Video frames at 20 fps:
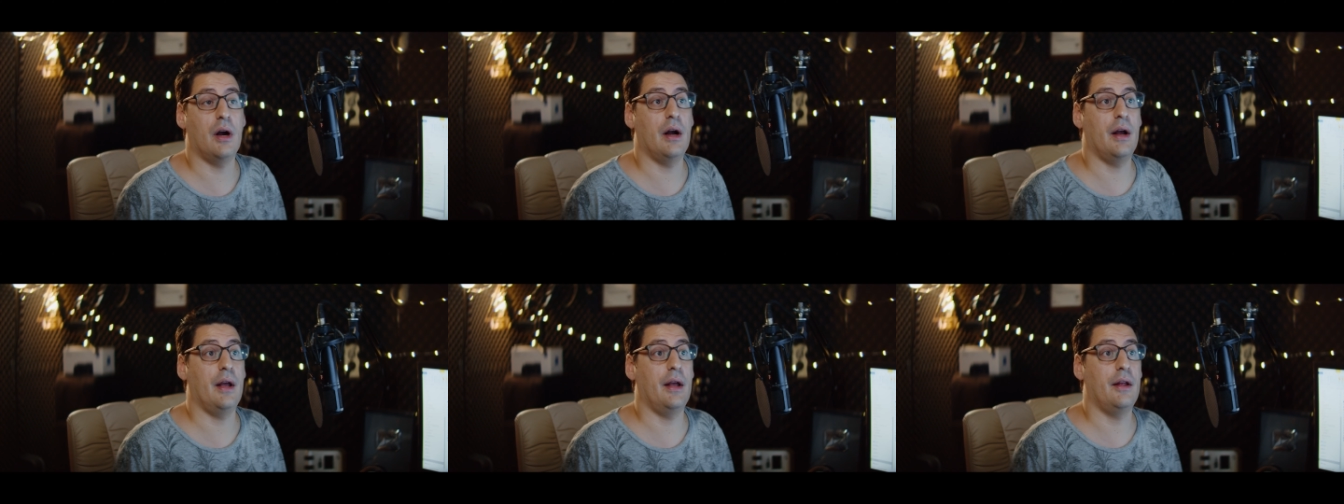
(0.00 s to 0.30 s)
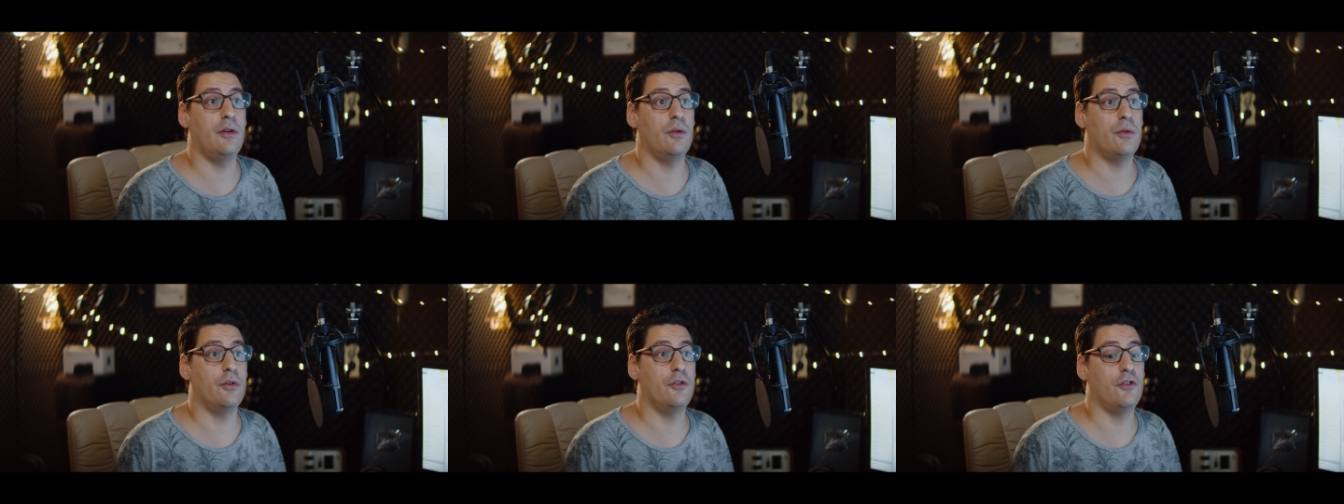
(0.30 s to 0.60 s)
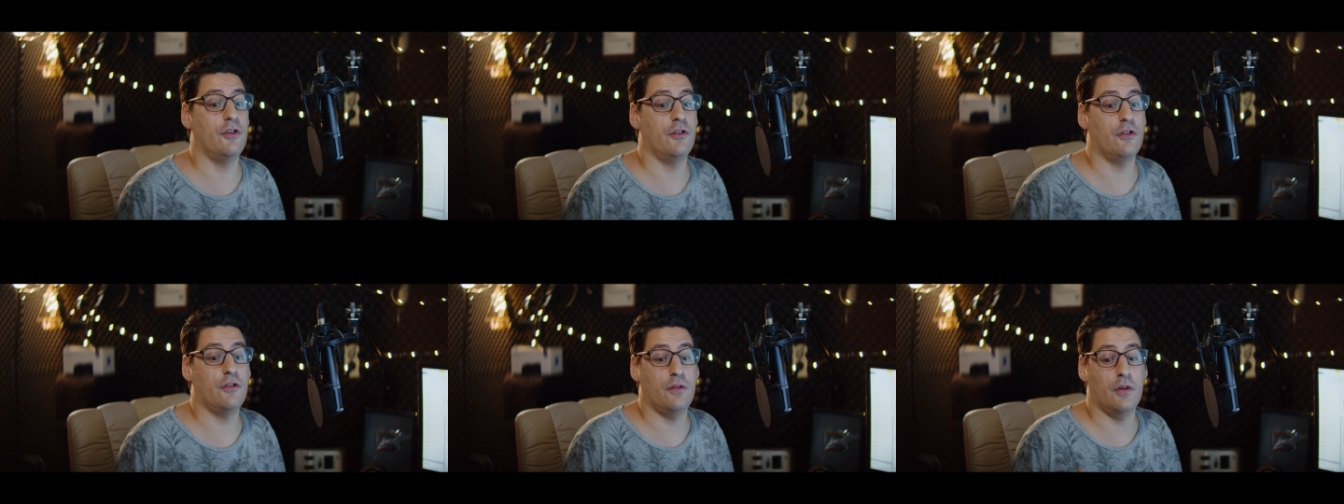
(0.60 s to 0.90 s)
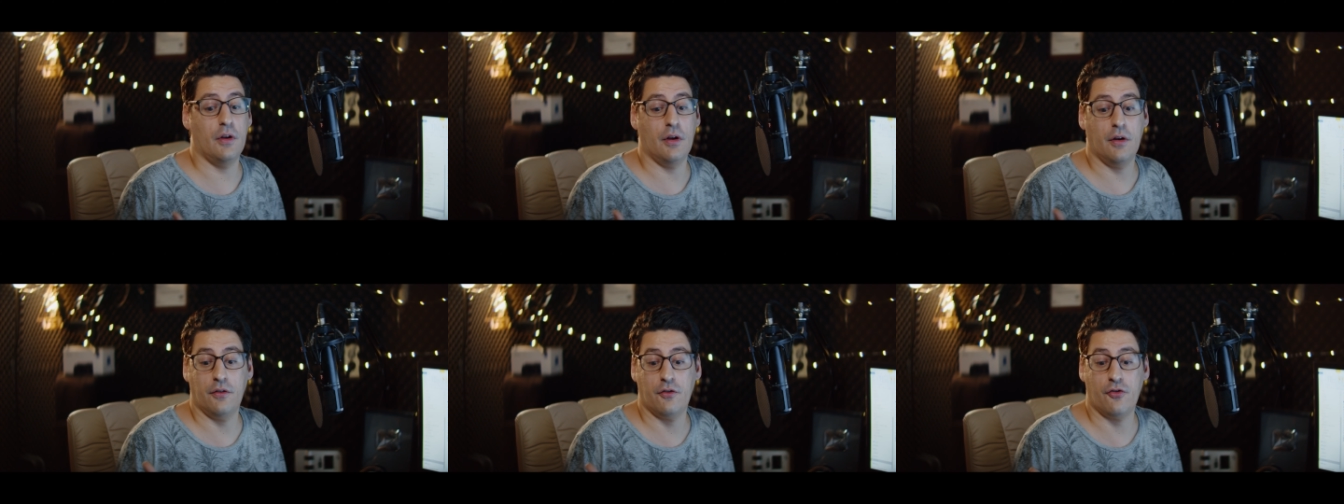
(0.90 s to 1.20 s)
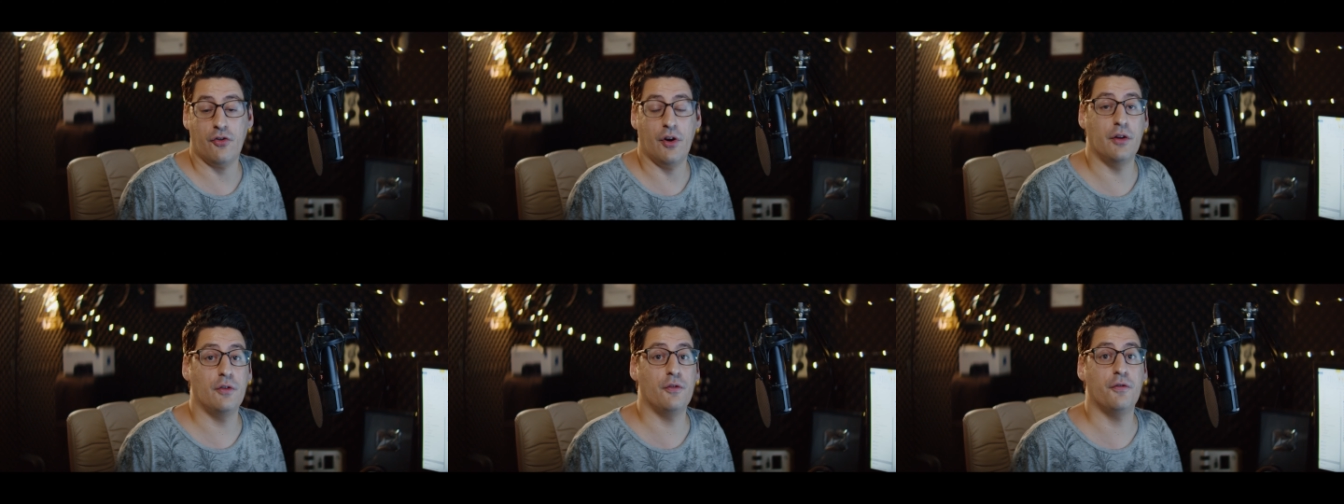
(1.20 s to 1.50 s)
and you're just uh,
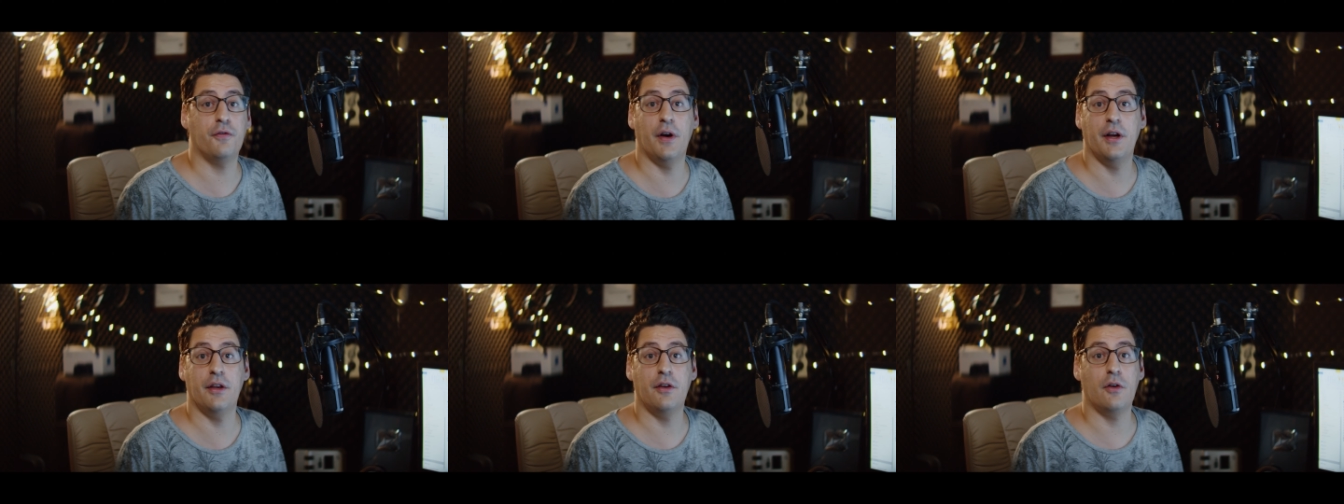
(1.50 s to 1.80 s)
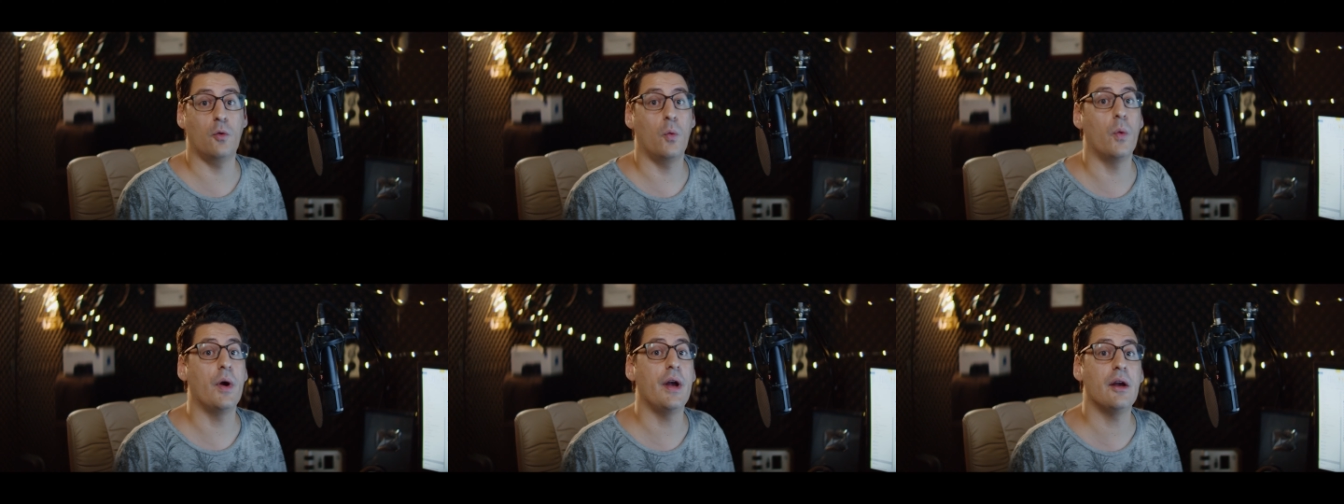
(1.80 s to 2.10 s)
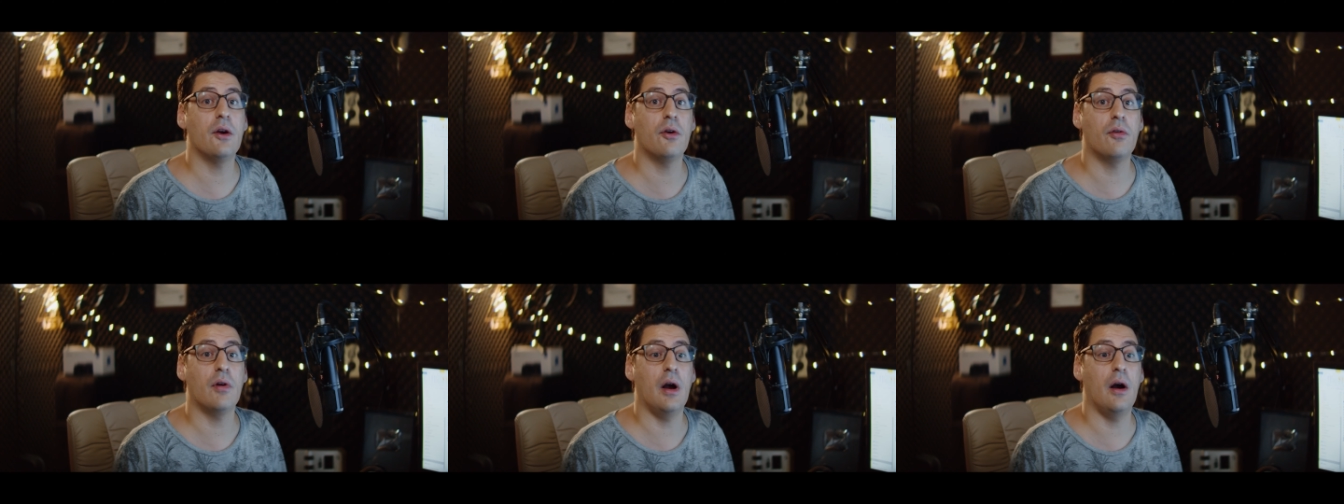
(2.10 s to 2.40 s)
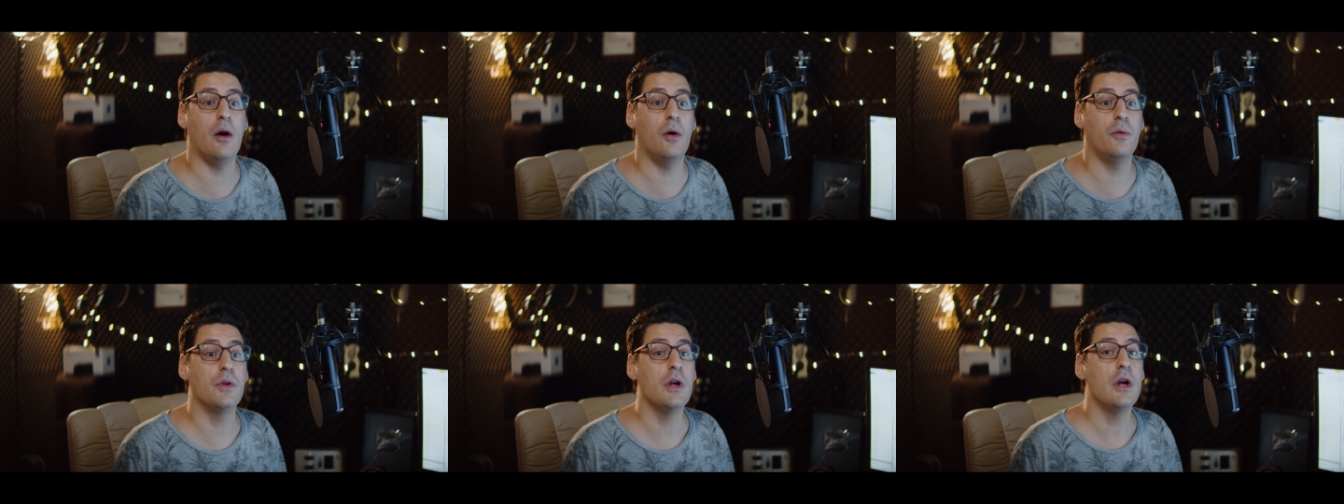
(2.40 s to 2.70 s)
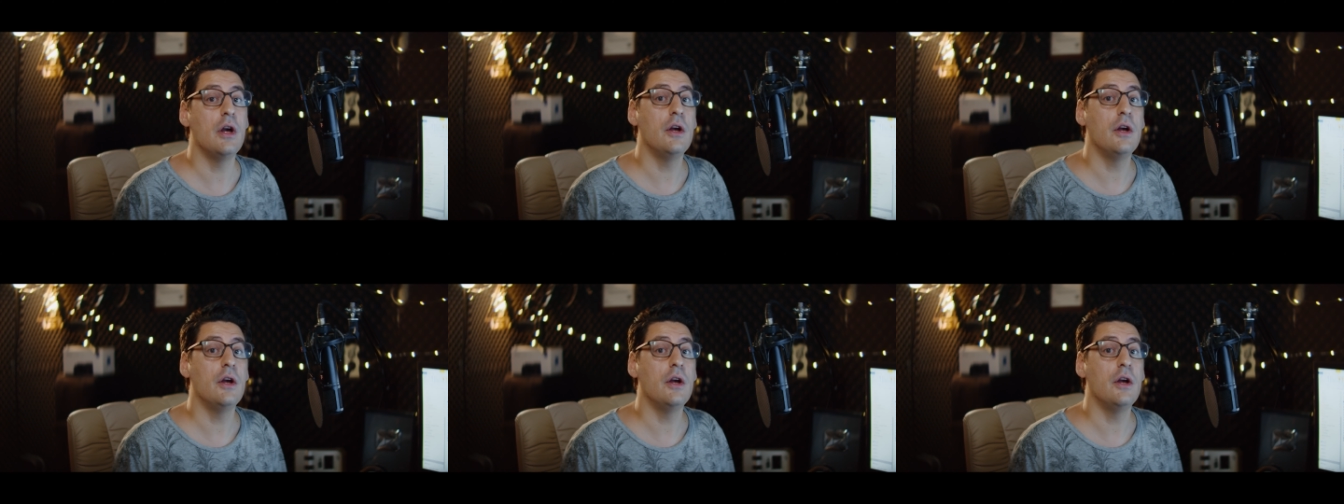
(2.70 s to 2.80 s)
trying to find your way around,